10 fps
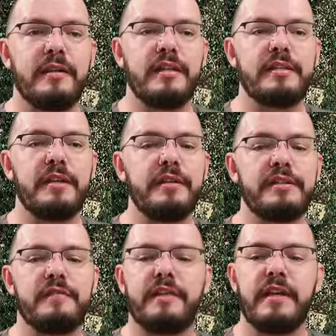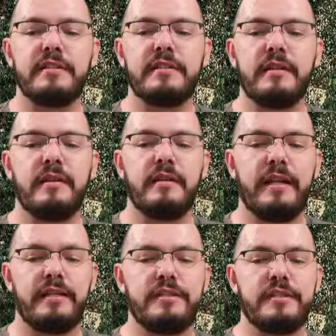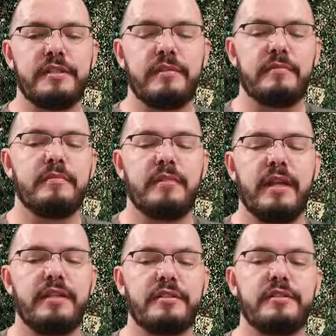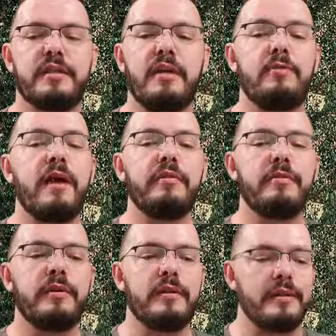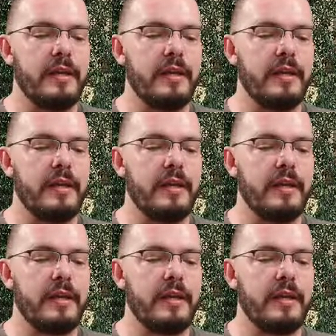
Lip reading: series of guest lectures around the world.